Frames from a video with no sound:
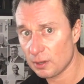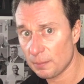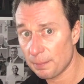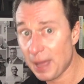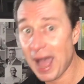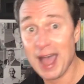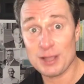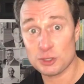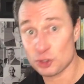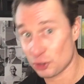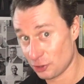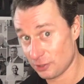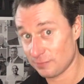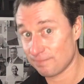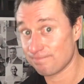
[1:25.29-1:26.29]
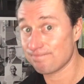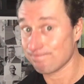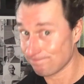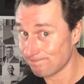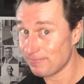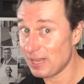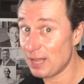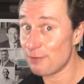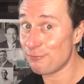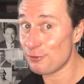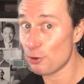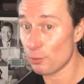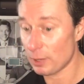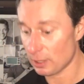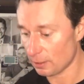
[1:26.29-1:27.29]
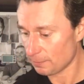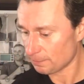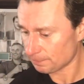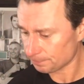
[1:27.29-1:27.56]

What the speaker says: patch, if you will.